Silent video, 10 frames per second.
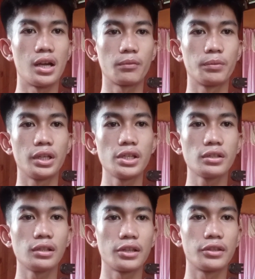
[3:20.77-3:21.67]
A
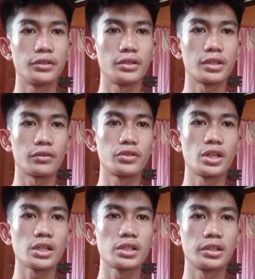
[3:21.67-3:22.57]
combination ladder is a
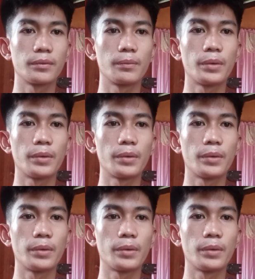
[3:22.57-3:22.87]
conjunction of the